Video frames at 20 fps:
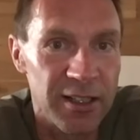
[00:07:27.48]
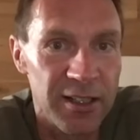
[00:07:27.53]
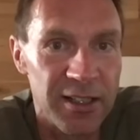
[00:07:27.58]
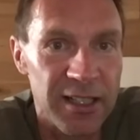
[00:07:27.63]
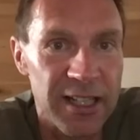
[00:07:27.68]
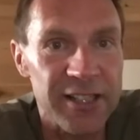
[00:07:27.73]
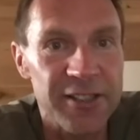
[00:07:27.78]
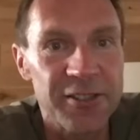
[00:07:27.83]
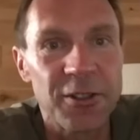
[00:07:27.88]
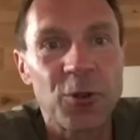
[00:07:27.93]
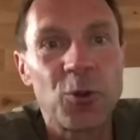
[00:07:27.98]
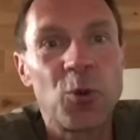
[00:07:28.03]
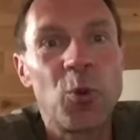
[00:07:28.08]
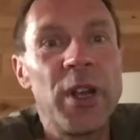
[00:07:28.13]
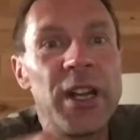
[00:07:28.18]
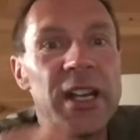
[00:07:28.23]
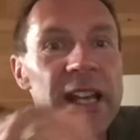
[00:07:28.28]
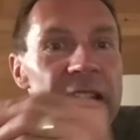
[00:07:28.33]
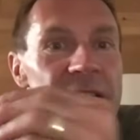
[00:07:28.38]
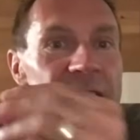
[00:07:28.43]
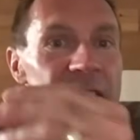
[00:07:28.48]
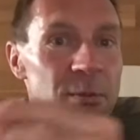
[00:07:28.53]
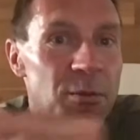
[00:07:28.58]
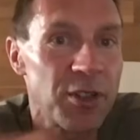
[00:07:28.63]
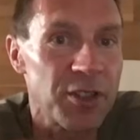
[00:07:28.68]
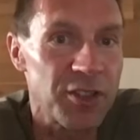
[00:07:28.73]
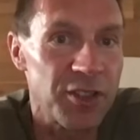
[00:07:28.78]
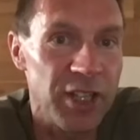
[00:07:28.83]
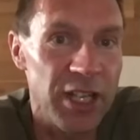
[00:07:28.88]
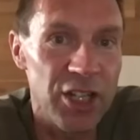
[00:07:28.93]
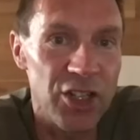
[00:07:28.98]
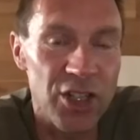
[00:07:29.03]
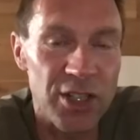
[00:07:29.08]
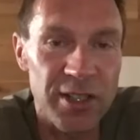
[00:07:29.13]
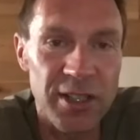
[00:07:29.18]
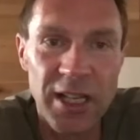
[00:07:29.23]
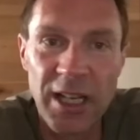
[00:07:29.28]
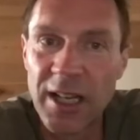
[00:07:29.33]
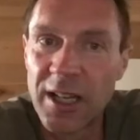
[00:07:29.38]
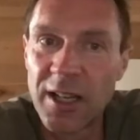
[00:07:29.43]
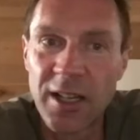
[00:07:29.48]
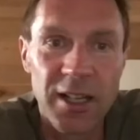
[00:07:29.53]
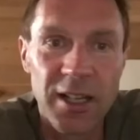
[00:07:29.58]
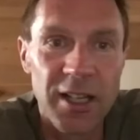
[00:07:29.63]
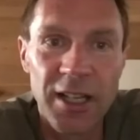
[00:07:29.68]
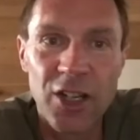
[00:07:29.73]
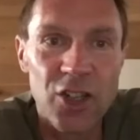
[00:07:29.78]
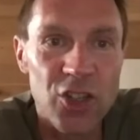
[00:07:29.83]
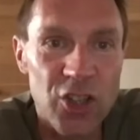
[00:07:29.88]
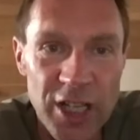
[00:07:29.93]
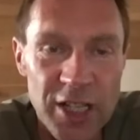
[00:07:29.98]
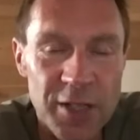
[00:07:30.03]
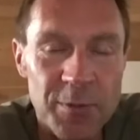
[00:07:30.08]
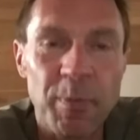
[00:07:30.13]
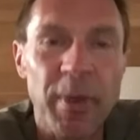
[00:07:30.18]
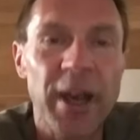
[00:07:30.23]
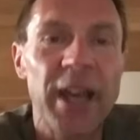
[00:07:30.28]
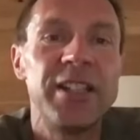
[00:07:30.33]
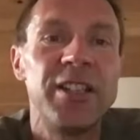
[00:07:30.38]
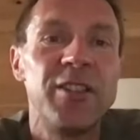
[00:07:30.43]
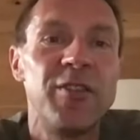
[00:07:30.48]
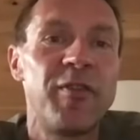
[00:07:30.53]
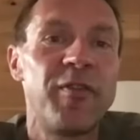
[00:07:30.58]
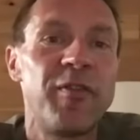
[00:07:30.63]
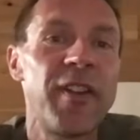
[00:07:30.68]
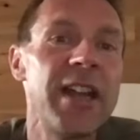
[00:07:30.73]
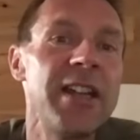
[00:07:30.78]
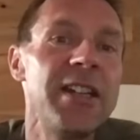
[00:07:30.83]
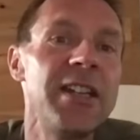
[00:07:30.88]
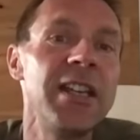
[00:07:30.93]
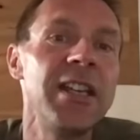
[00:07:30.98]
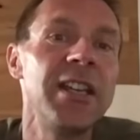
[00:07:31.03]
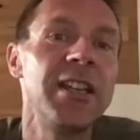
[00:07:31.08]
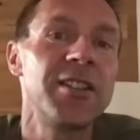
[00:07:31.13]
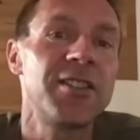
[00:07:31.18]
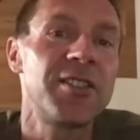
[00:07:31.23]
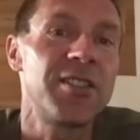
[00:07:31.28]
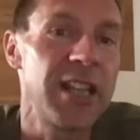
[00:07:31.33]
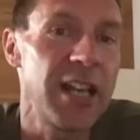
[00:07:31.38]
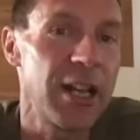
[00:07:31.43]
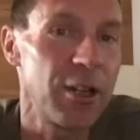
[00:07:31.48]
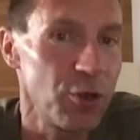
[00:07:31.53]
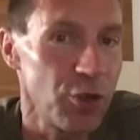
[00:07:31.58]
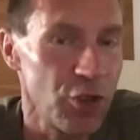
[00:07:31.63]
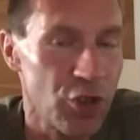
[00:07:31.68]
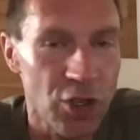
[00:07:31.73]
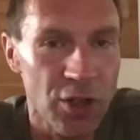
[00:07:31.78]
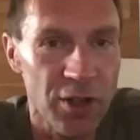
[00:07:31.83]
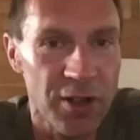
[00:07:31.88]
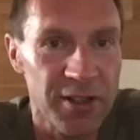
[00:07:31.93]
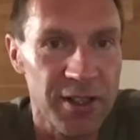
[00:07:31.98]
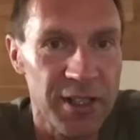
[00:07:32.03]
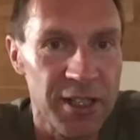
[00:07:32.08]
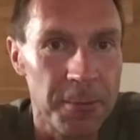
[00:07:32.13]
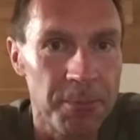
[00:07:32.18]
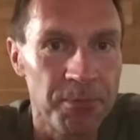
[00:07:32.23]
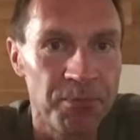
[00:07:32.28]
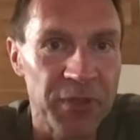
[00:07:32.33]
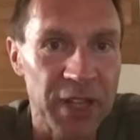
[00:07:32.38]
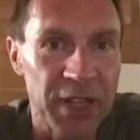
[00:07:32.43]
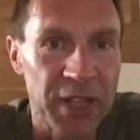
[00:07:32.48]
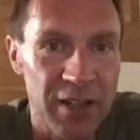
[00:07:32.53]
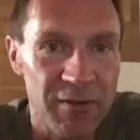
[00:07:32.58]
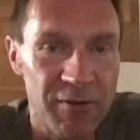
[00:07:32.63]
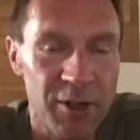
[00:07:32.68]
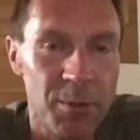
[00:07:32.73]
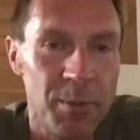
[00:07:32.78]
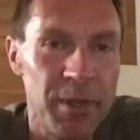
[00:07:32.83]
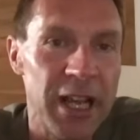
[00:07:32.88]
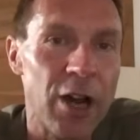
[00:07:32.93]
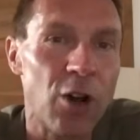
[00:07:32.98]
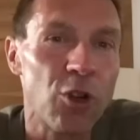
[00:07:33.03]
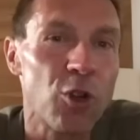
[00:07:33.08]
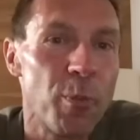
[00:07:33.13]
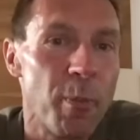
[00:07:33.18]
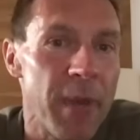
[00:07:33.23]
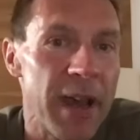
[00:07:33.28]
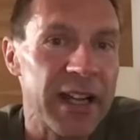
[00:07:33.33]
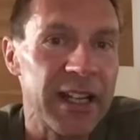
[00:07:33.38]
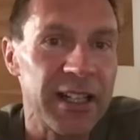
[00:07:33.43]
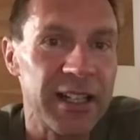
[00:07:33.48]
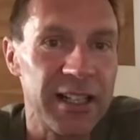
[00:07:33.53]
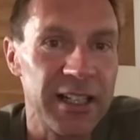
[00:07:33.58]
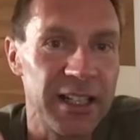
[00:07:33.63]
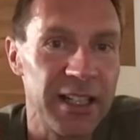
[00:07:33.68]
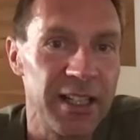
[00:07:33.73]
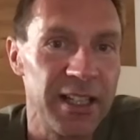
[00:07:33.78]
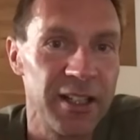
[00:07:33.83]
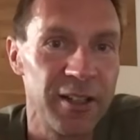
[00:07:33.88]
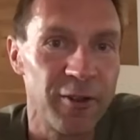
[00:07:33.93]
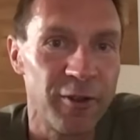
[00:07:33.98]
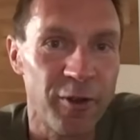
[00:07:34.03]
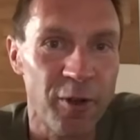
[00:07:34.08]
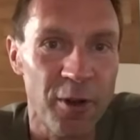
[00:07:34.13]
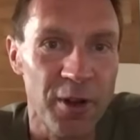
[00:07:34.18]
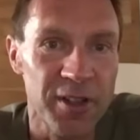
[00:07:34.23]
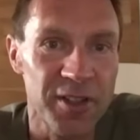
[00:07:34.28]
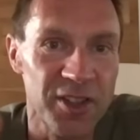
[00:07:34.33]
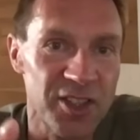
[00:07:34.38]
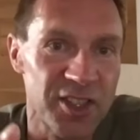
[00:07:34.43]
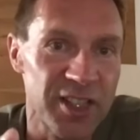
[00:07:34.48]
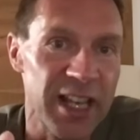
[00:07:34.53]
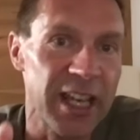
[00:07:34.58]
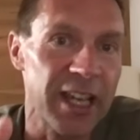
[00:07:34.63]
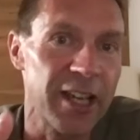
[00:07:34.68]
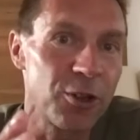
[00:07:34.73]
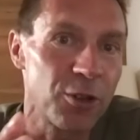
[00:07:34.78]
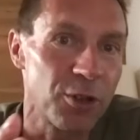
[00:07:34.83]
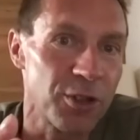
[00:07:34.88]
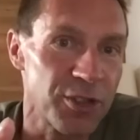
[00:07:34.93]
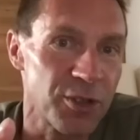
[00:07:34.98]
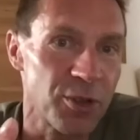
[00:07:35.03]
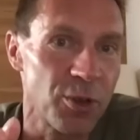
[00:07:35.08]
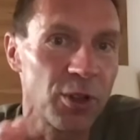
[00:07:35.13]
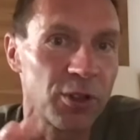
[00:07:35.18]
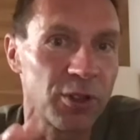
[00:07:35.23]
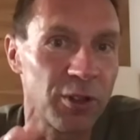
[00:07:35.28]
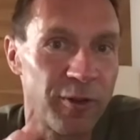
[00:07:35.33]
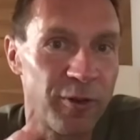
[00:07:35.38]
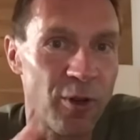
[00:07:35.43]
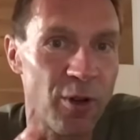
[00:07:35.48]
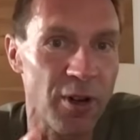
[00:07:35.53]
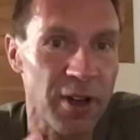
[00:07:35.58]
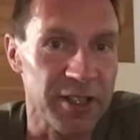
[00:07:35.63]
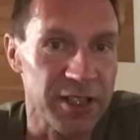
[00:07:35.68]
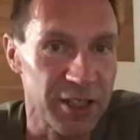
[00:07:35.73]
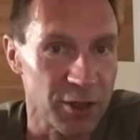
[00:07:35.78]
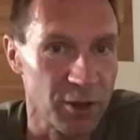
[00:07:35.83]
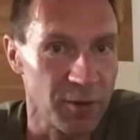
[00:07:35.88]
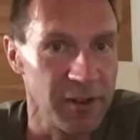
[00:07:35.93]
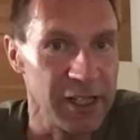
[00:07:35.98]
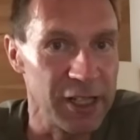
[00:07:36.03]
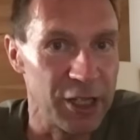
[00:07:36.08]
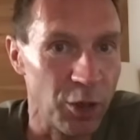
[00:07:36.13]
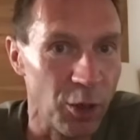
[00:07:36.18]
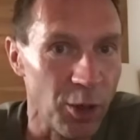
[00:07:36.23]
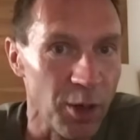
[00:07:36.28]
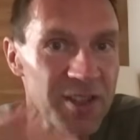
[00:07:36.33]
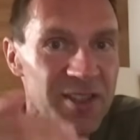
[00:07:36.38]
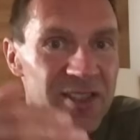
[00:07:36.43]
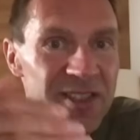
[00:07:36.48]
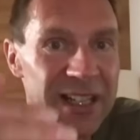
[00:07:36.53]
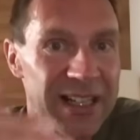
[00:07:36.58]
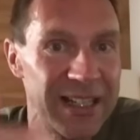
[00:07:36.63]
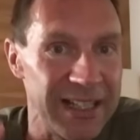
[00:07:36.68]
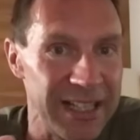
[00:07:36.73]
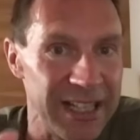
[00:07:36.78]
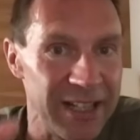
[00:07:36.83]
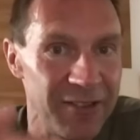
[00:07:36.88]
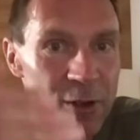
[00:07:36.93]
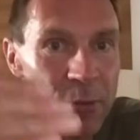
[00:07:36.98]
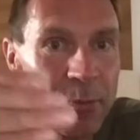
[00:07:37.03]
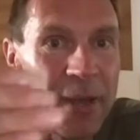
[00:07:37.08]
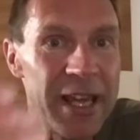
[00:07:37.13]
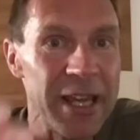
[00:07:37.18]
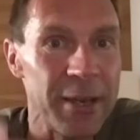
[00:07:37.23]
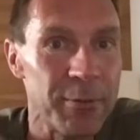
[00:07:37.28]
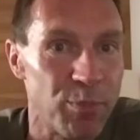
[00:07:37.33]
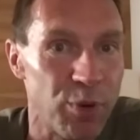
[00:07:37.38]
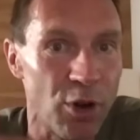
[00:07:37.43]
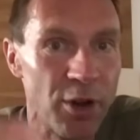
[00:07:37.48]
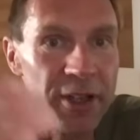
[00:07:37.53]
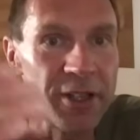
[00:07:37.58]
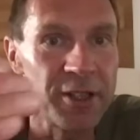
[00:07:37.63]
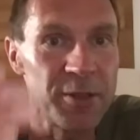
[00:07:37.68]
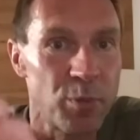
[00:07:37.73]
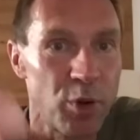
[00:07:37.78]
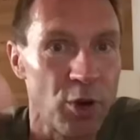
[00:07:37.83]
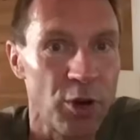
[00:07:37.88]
does not win any more stages, just by defending his yellow jersey, he will be automatically first, second, or third, or fourth. So he will make points,